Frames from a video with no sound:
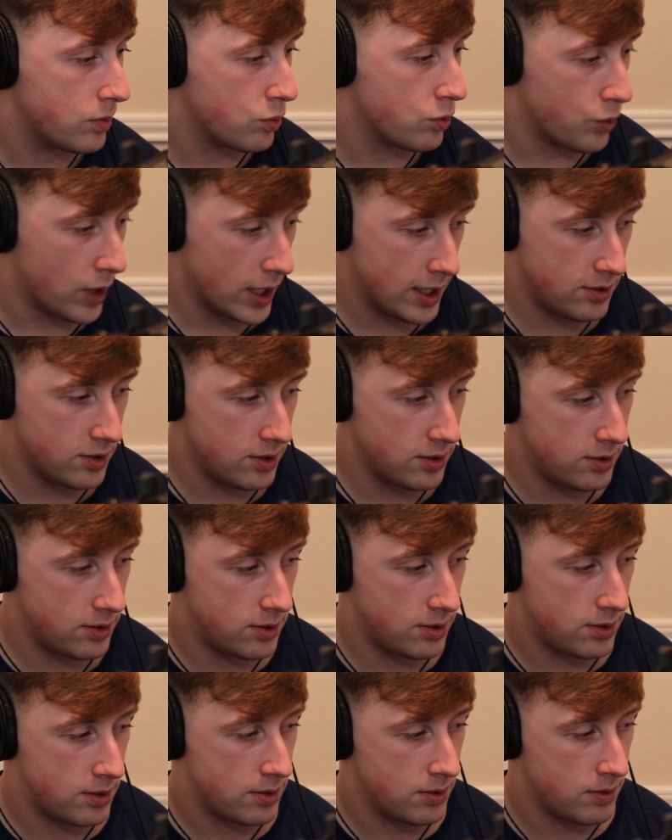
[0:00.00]

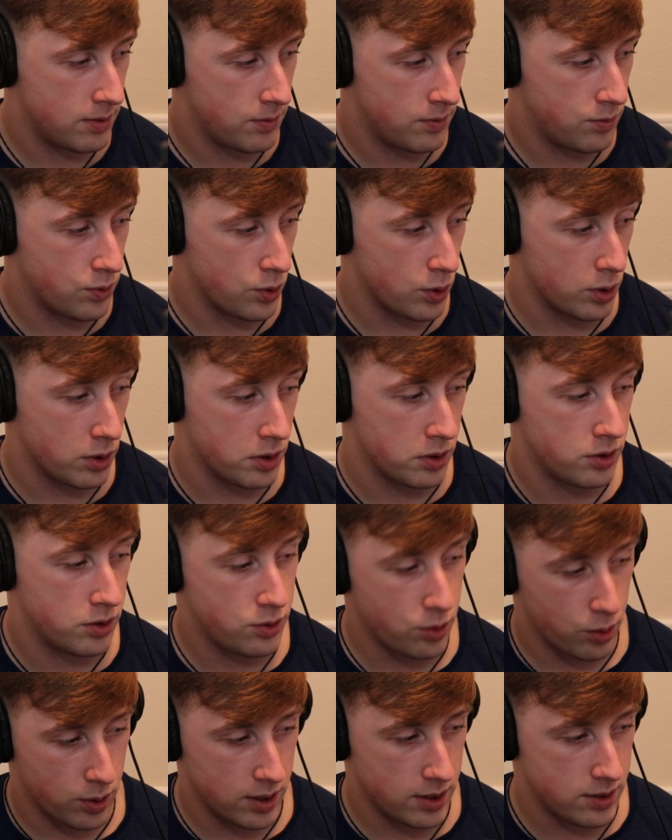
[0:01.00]
Ranges for
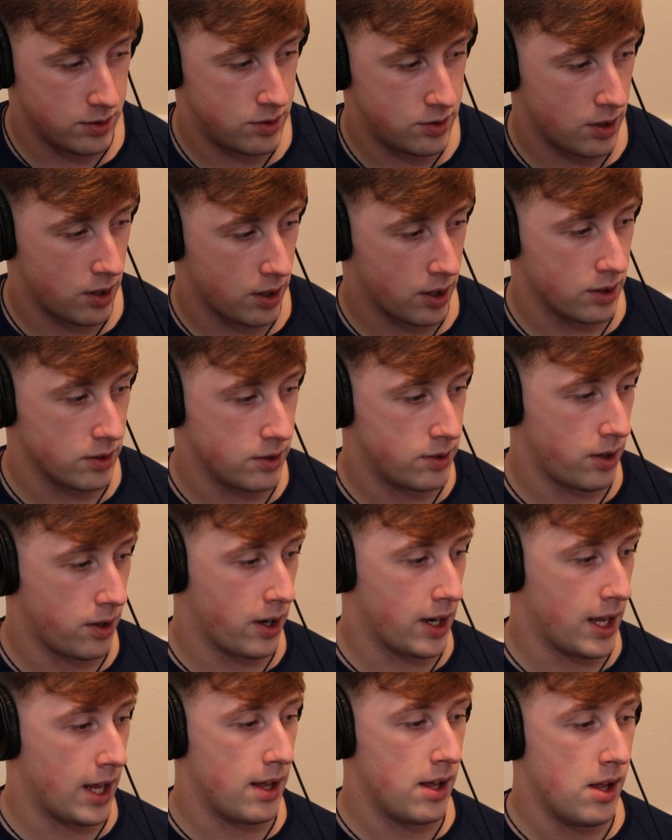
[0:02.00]
storage are going to
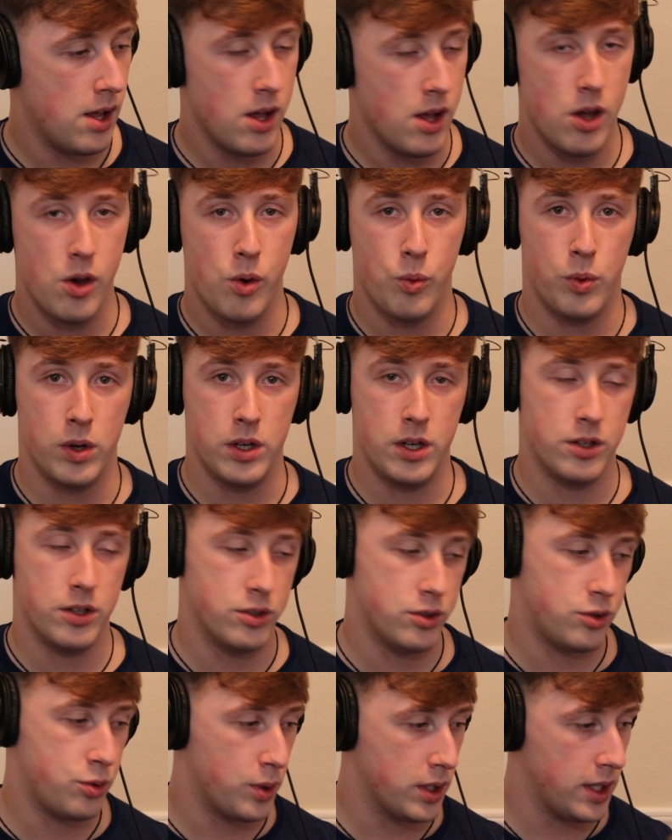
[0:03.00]
start at
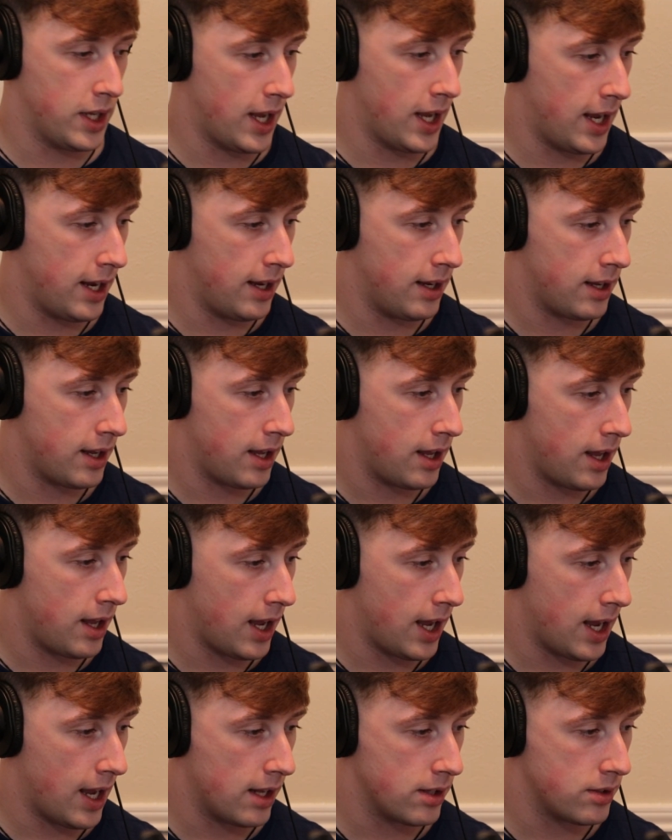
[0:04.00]
128
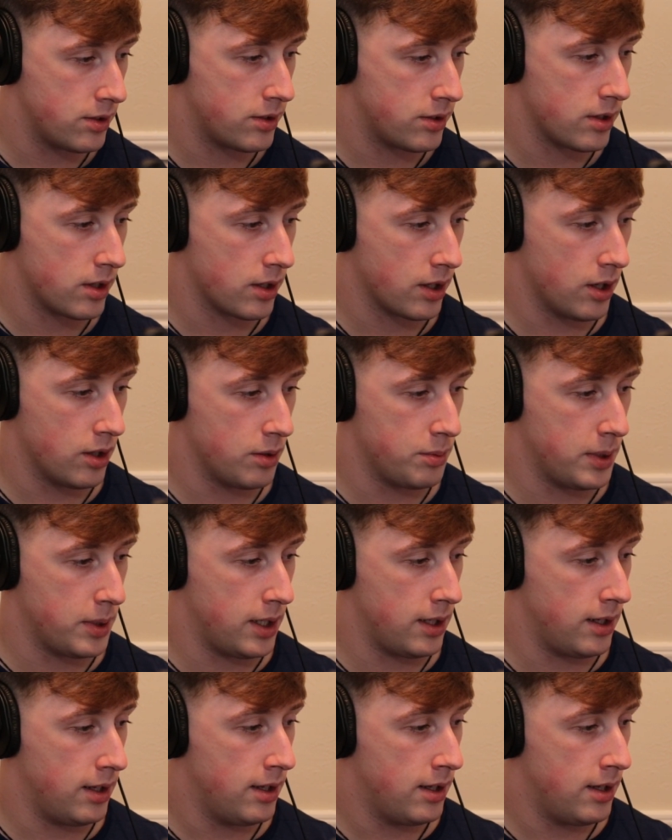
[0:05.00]
and are going to
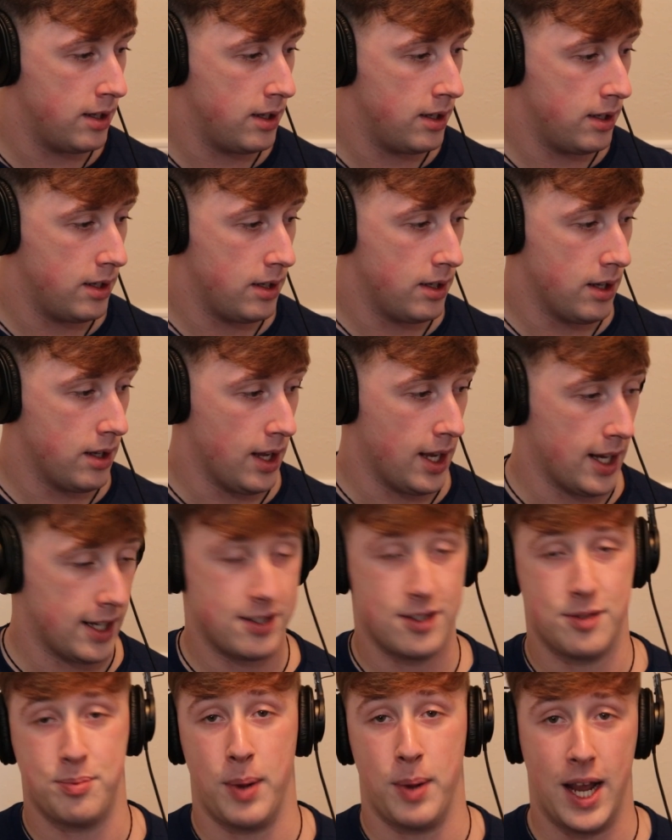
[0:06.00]
be
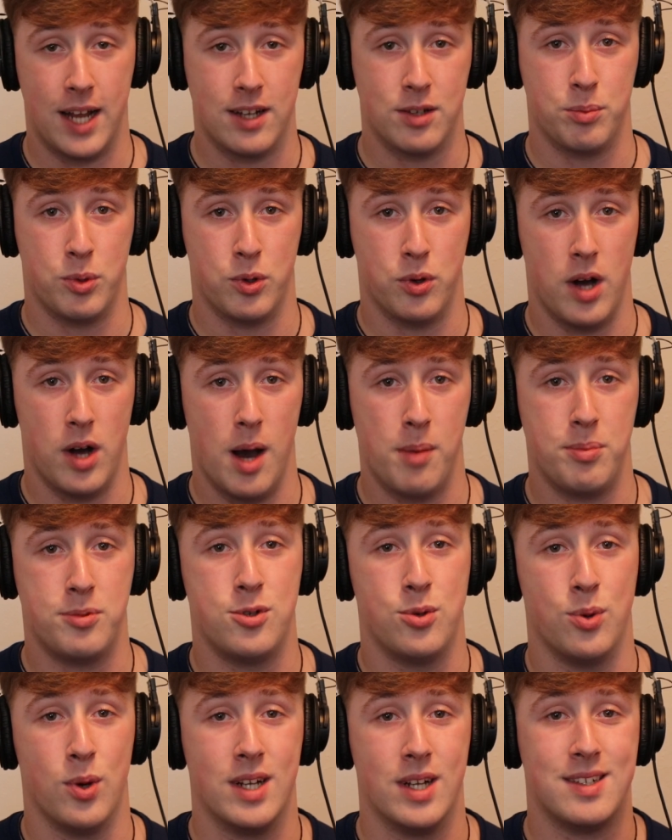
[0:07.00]
expandable up
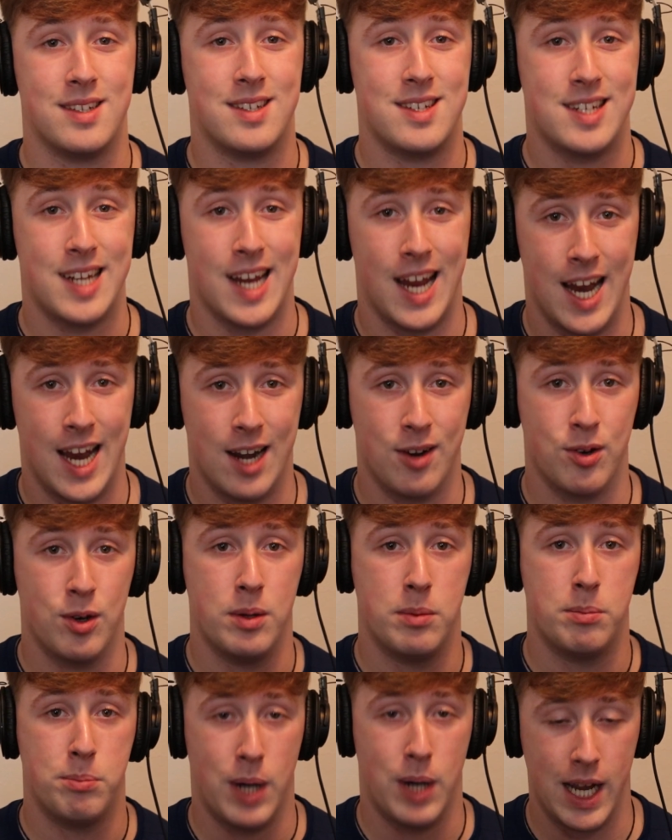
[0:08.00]
to a
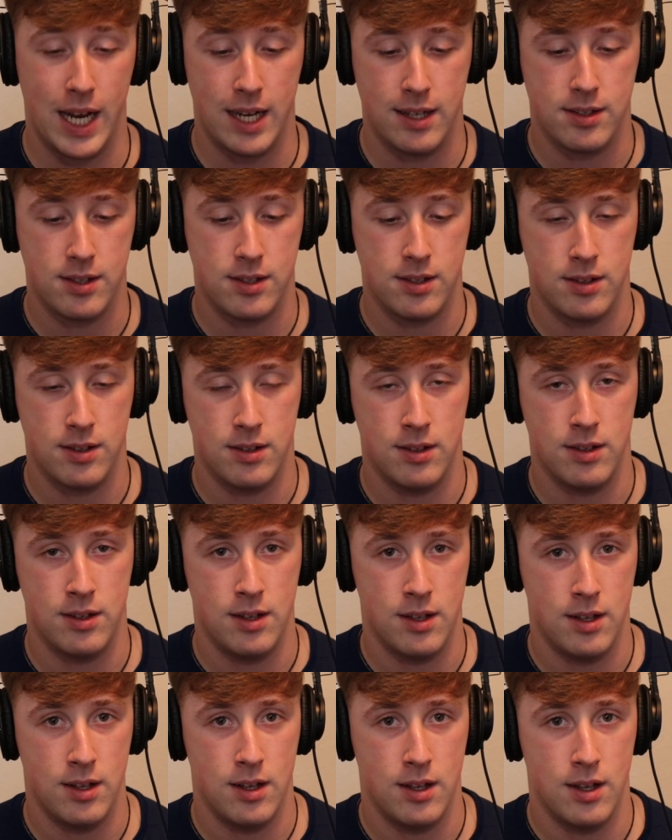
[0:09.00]
terabyte
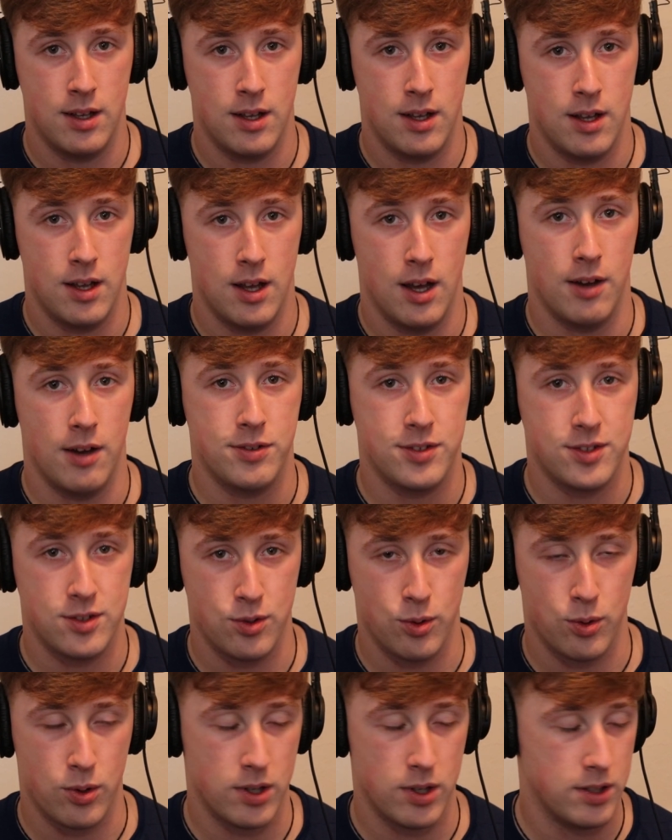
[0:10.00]
of
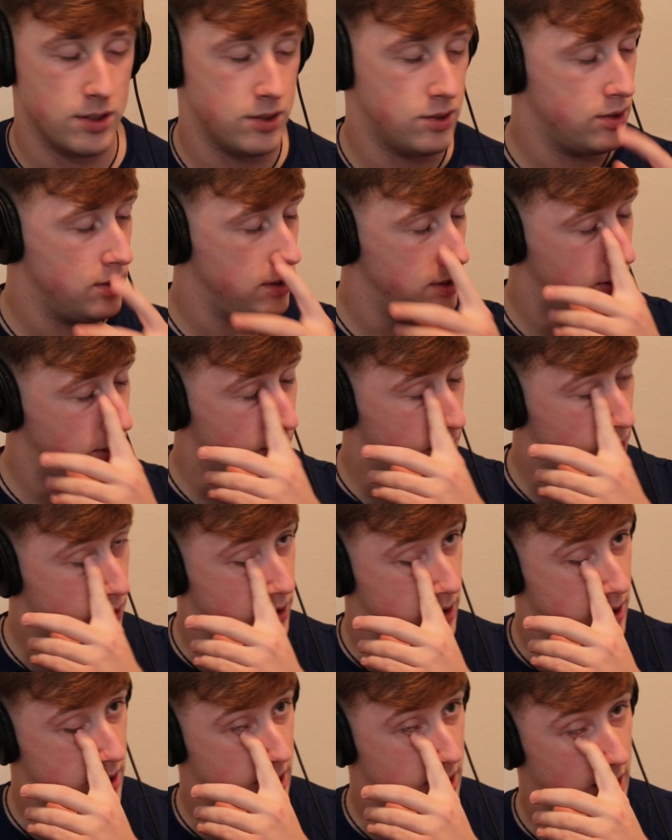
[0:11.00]
storage
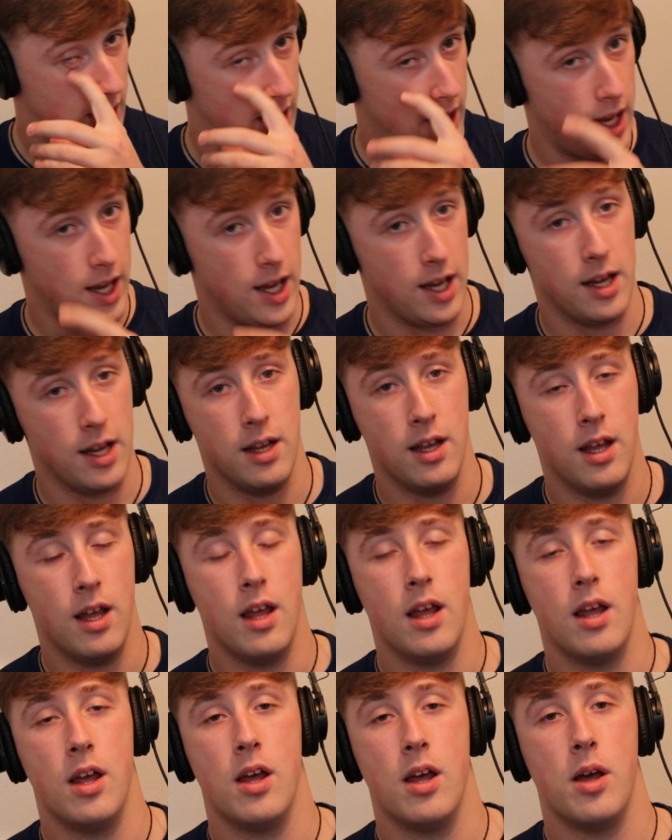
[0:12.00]
using a
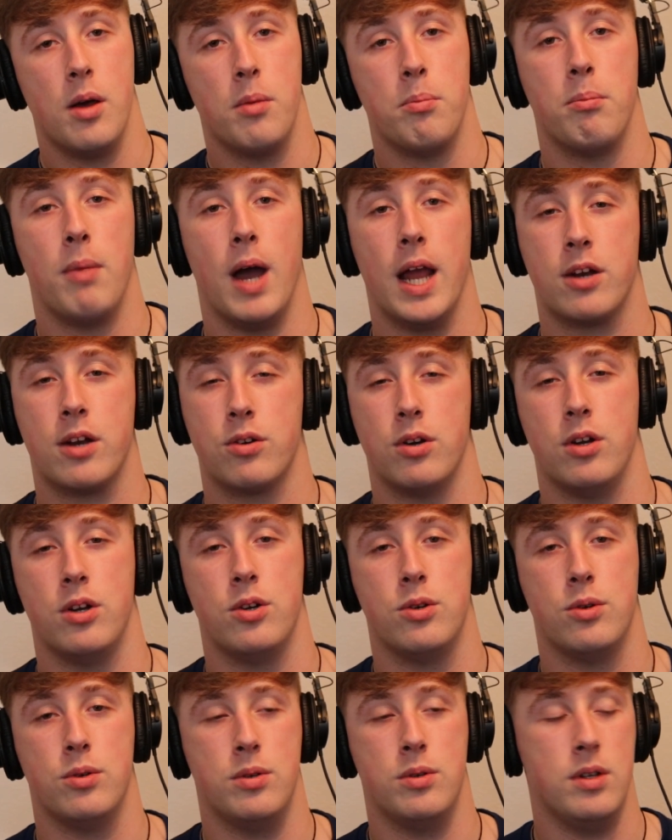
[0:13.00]

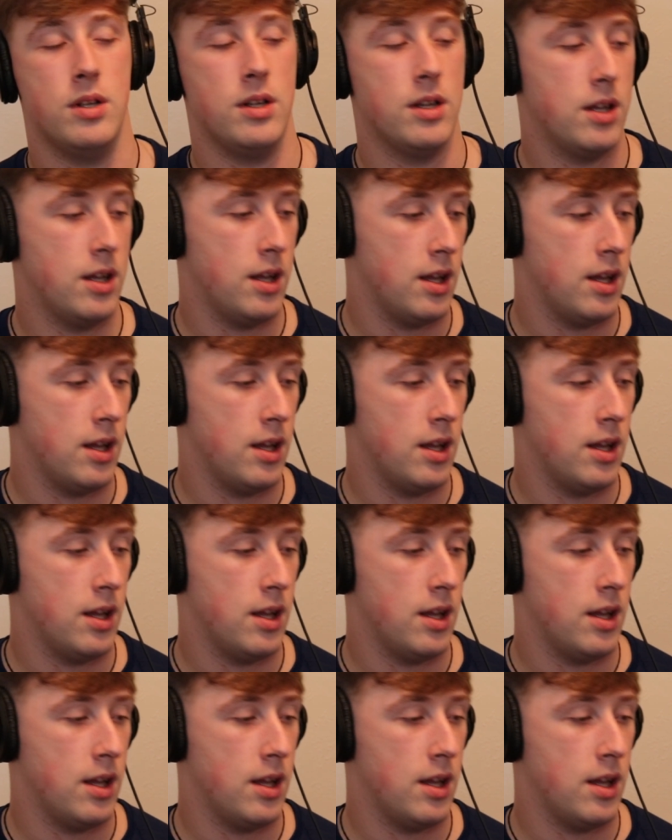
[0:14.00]
micro